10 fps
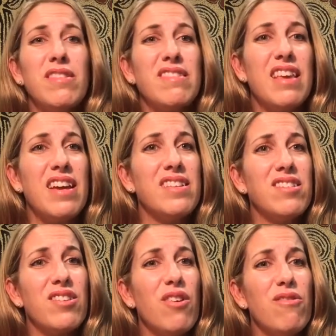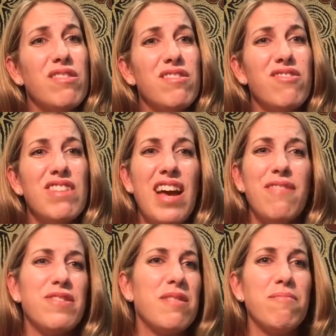are scared to go and
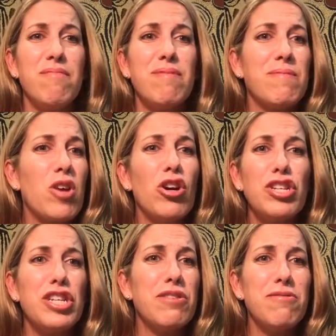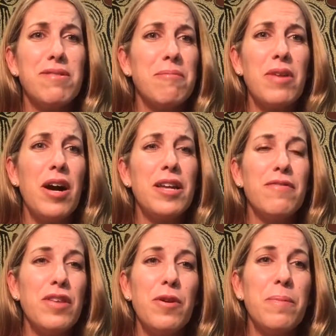have some coaching or some kind of
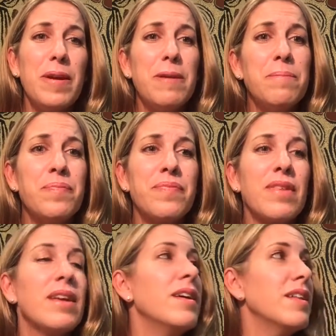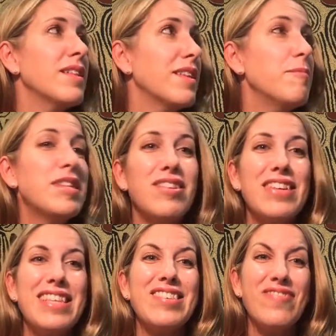therapy, let me tell
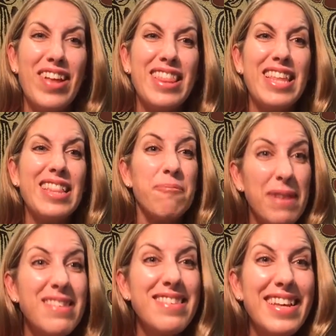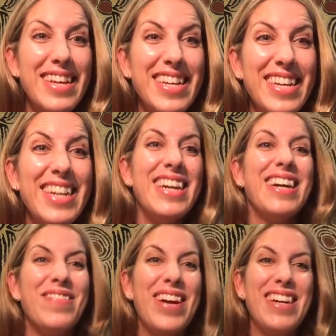you this one thing. The best thing
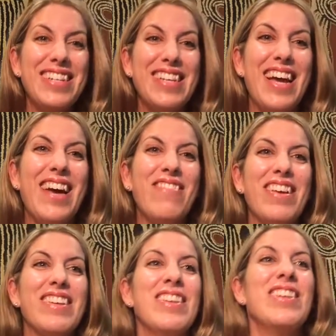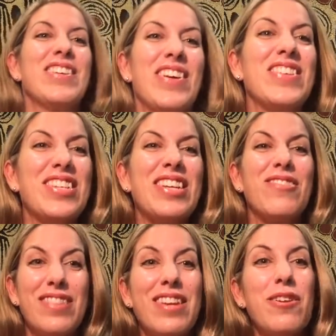about having coaching
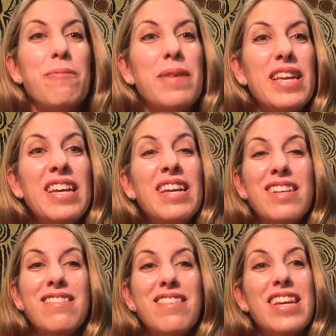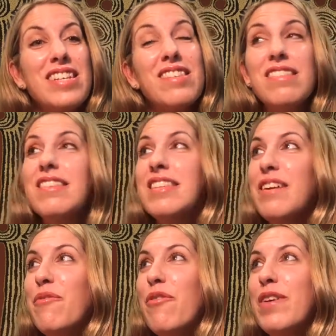or therapy is you get to sit
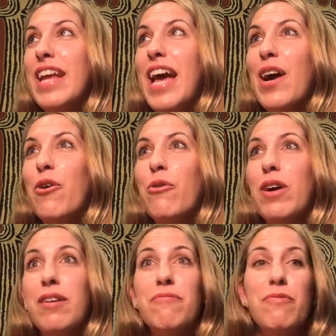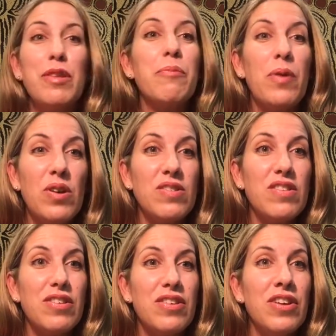down for an hour with a
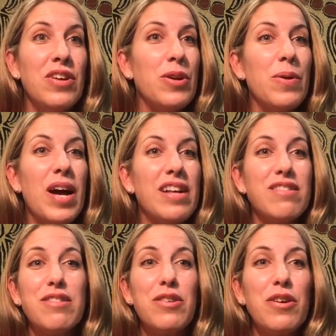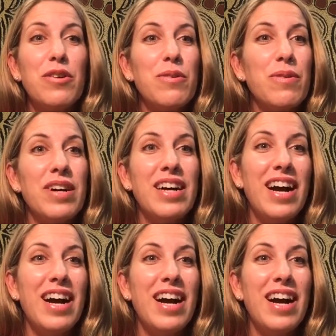person who has their